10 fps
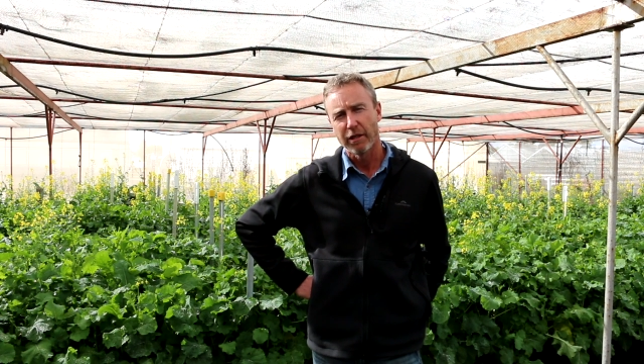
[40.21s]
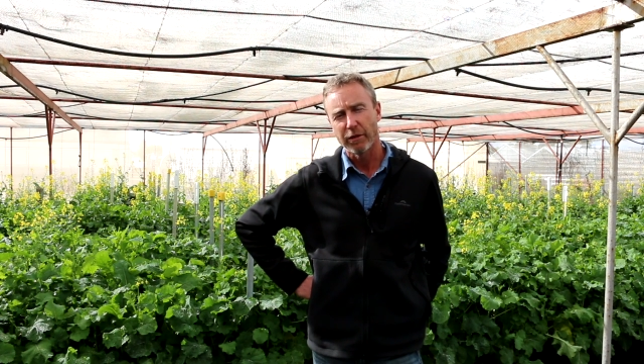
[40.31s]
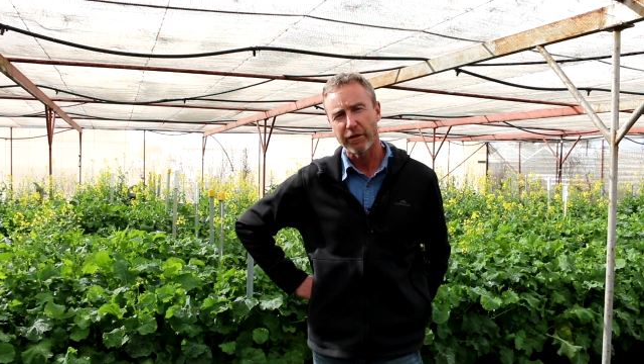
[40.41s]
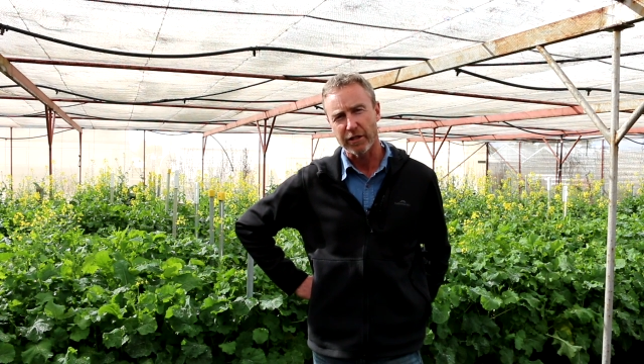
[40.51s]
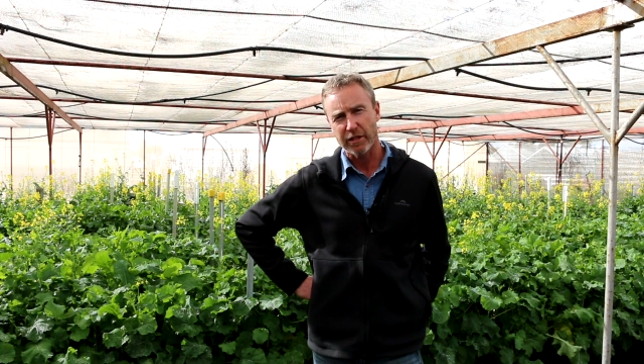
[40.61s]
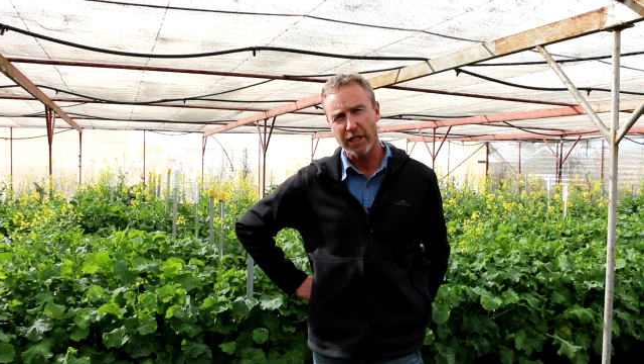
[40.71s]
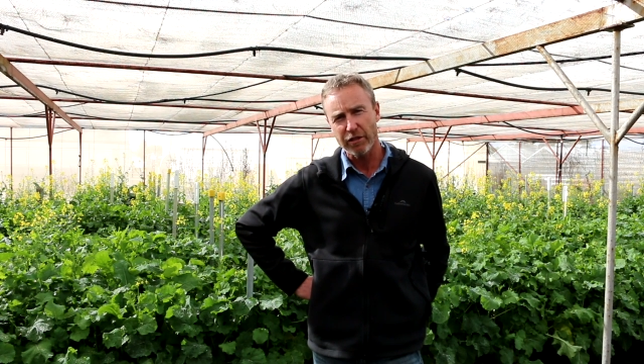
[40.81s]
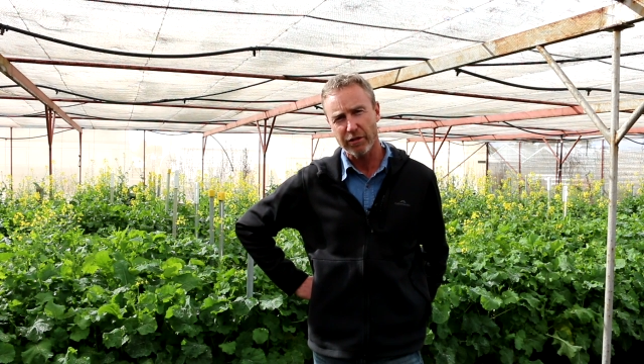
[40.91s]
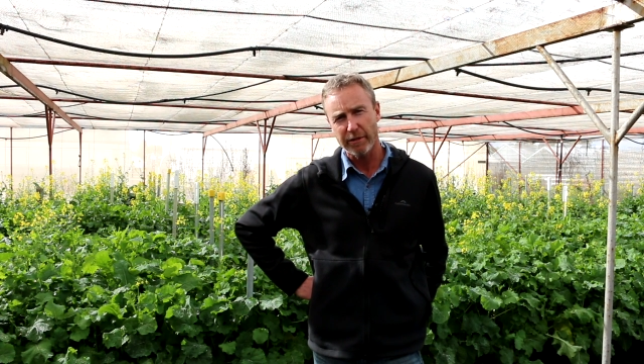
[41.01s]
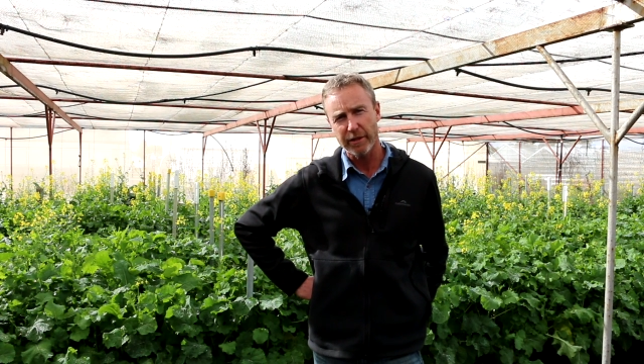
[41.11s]
We've got seed
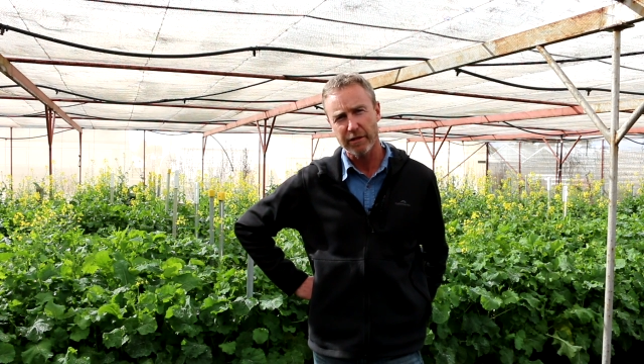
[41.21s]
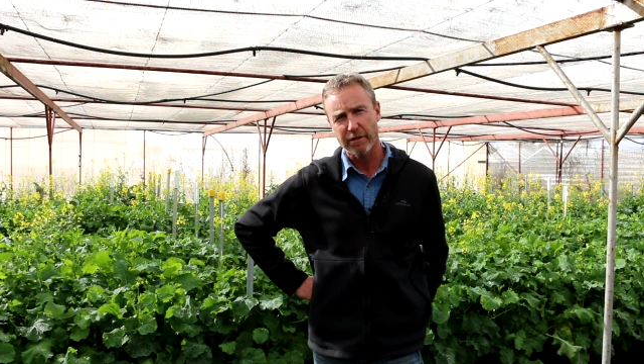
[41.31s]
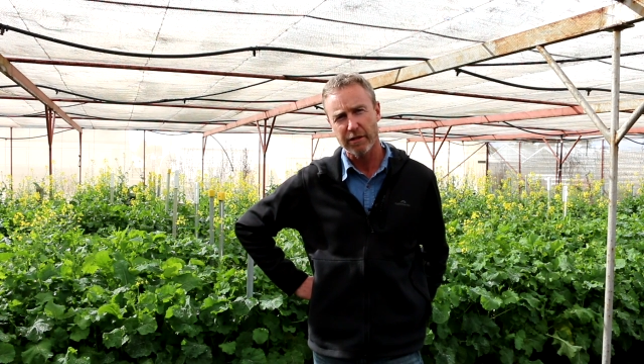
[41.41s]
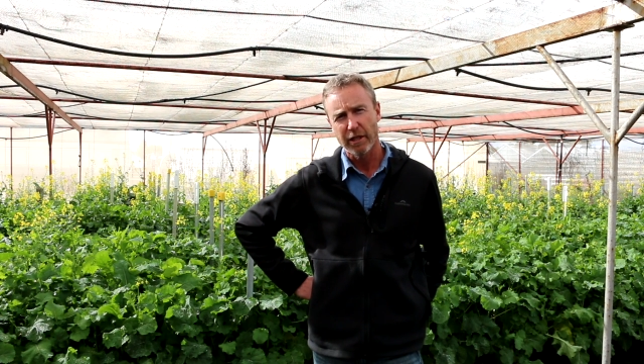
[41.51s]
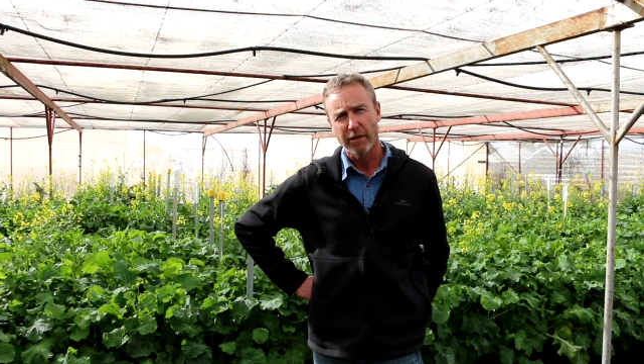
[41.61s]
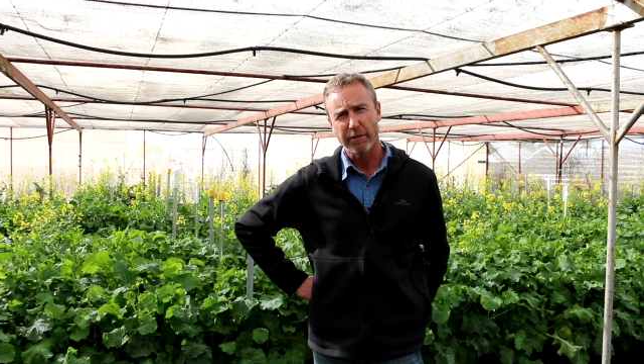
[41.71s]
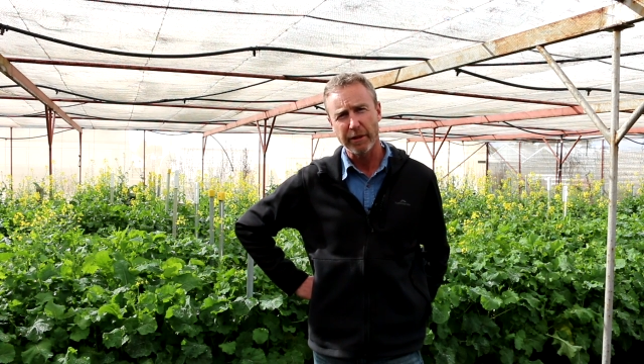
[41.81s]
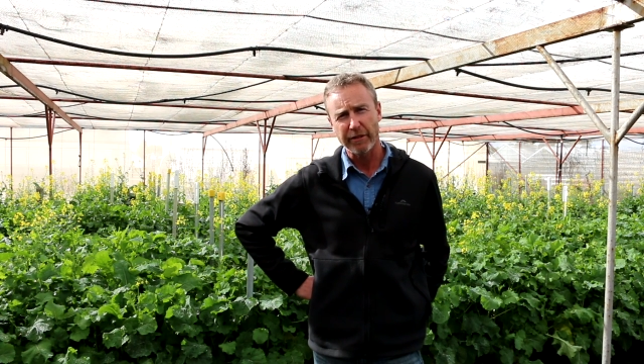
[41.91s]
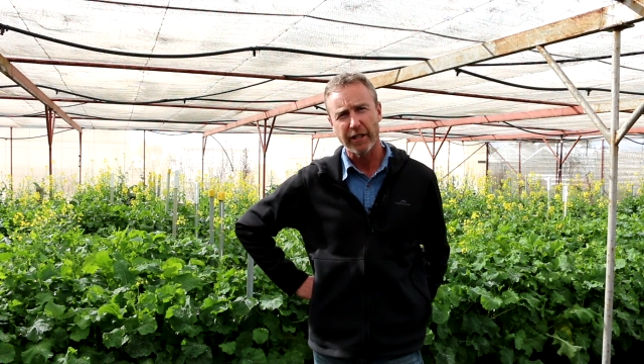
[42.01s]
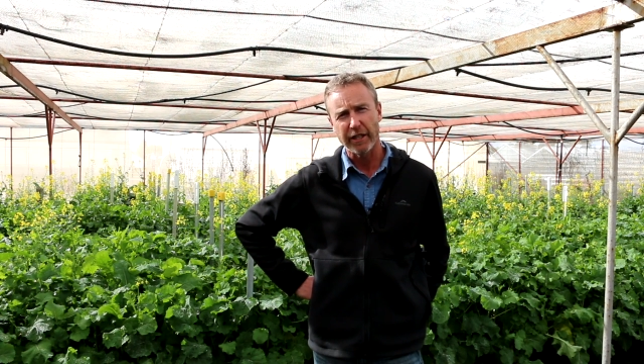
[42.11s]
treatments,
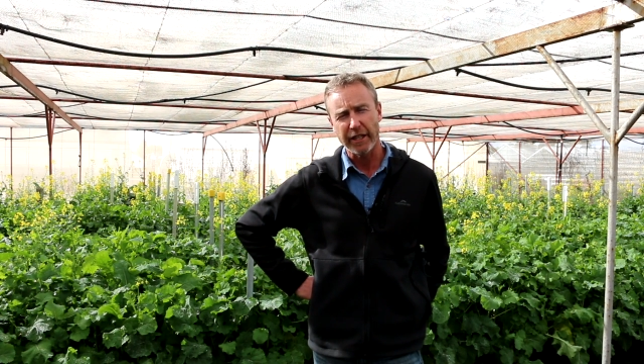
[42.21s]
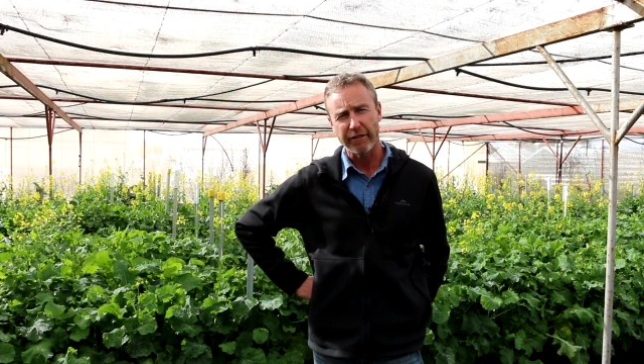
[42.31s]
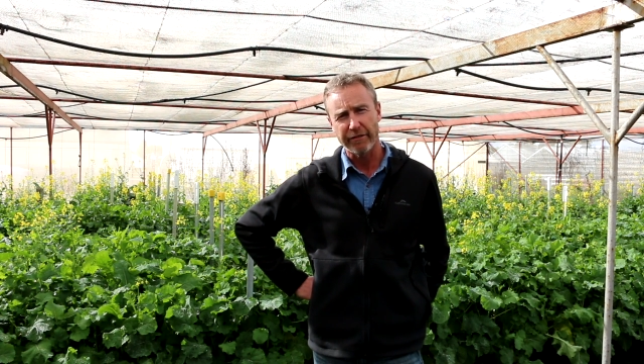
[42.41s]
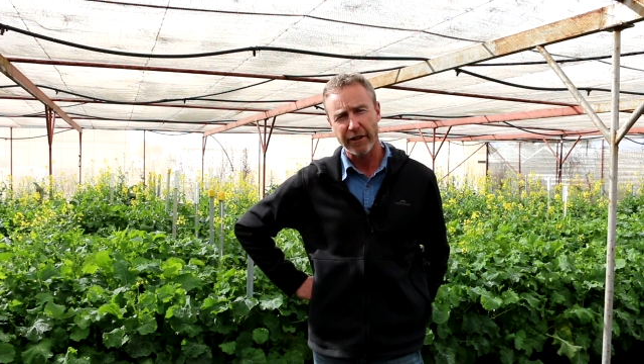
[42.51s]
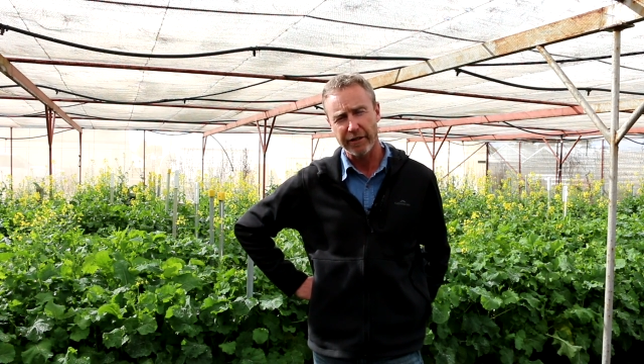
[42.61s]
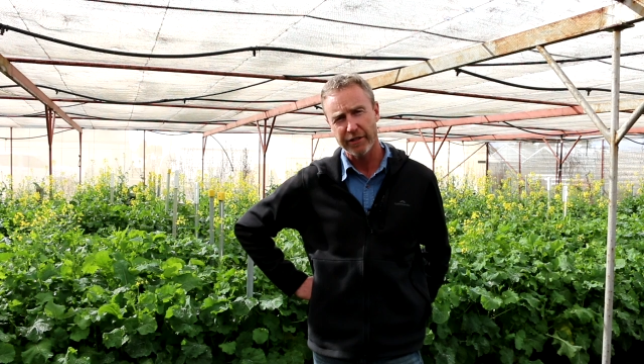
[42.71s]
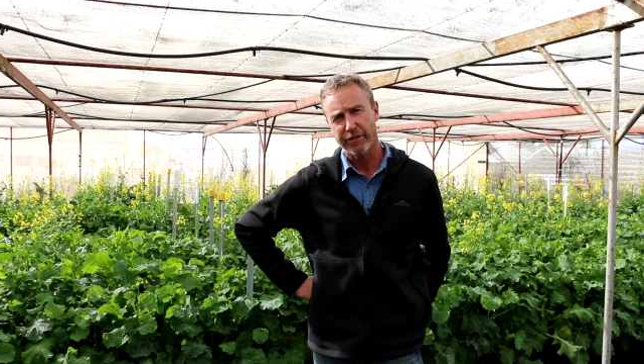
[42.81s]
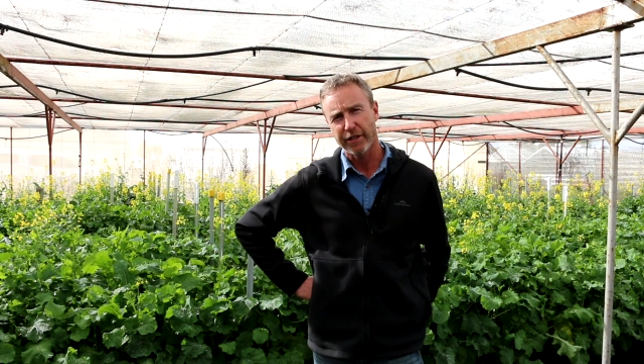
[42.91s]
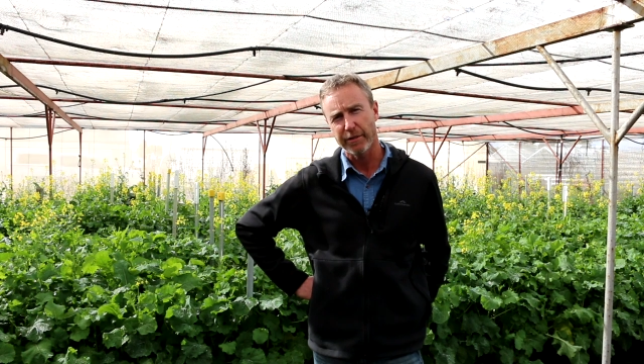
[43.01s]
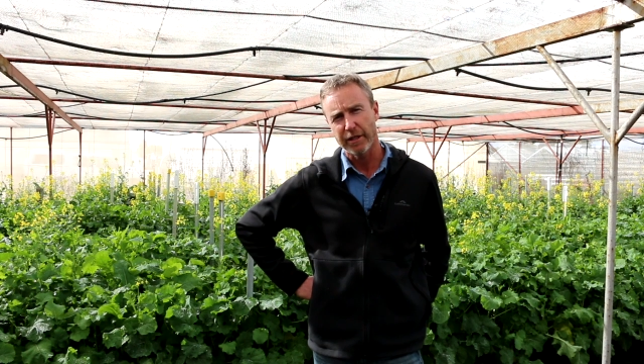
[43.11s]
we've got in-furrow
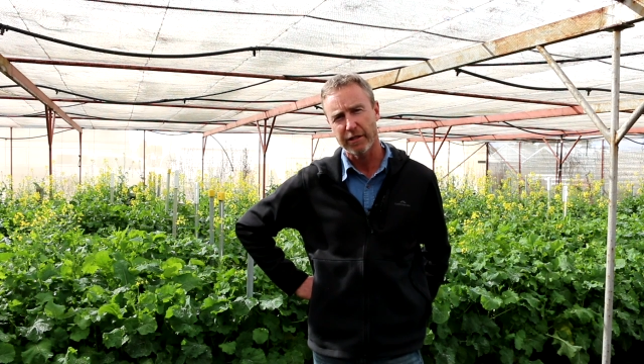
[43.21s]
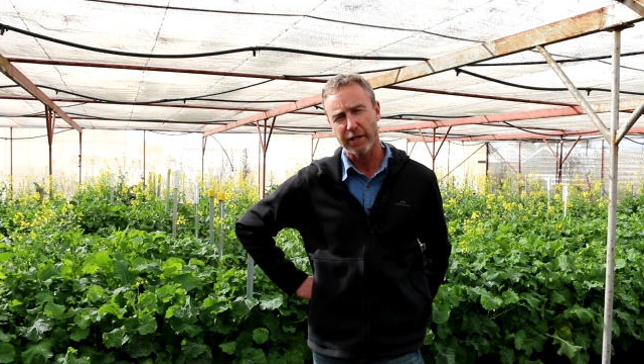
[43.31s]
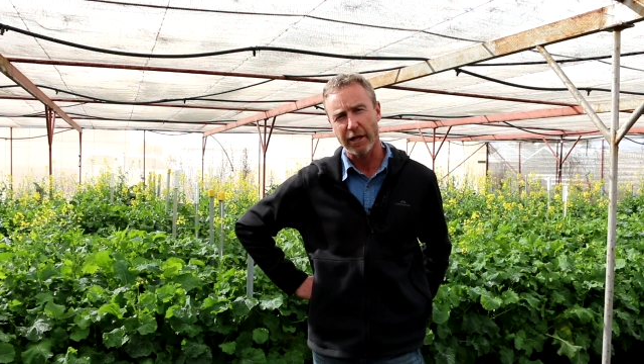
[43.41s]
treatments,